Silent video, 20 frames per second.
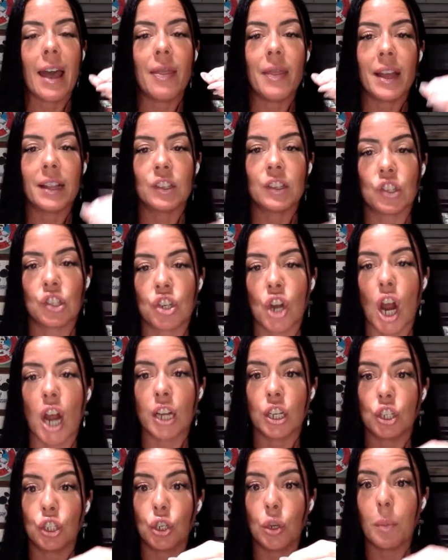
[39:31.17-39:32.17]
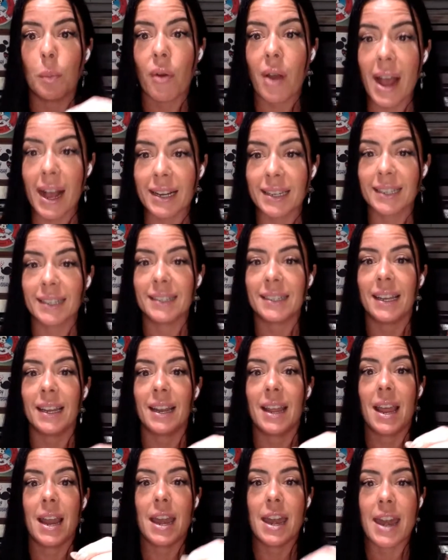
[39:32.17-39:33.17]
and then start to practice
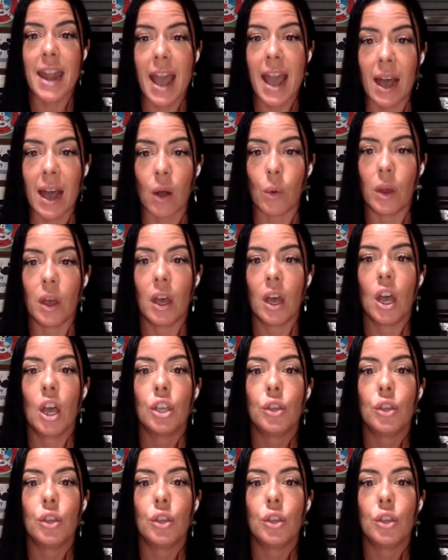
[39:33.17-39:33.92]
it now.